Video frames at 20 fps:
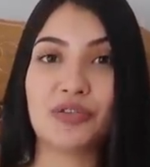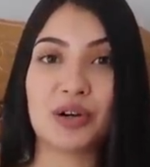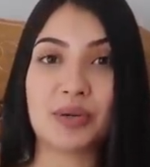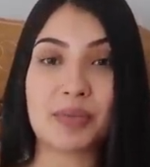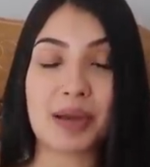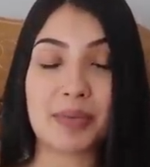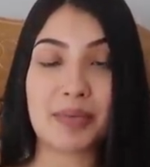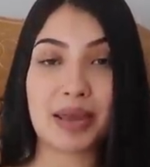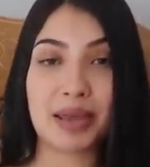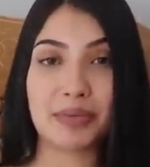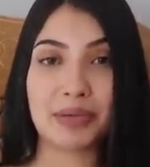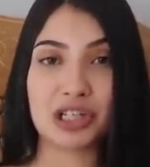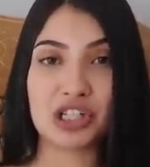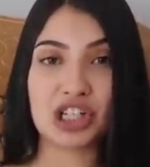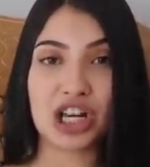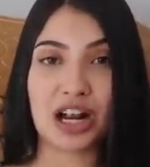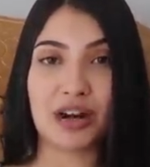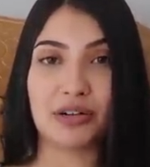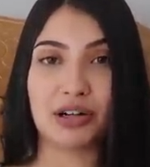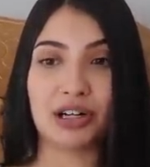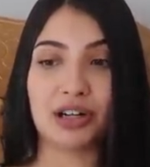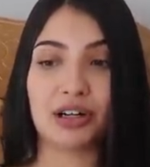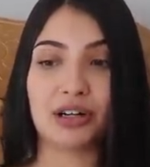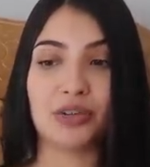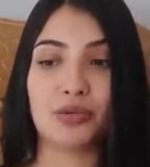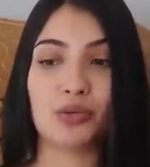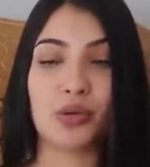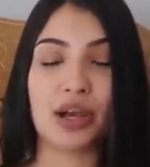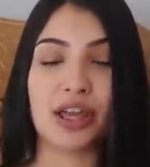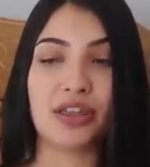from my baby
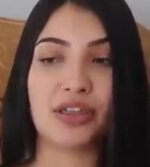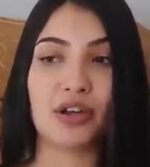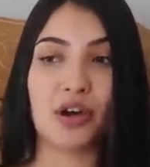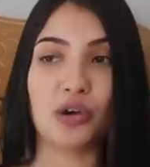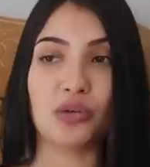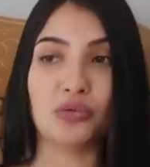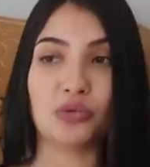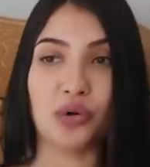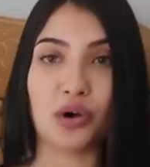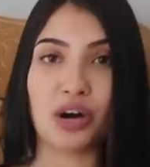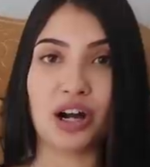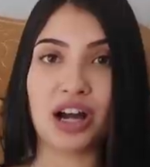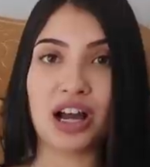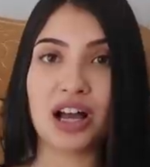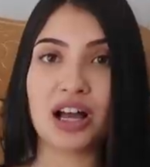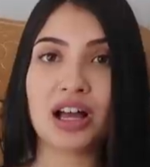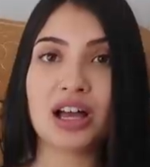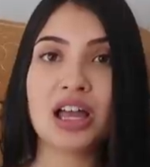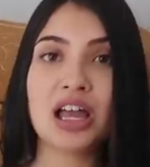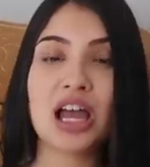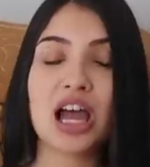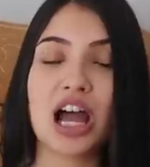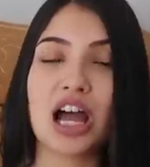shower with Aurora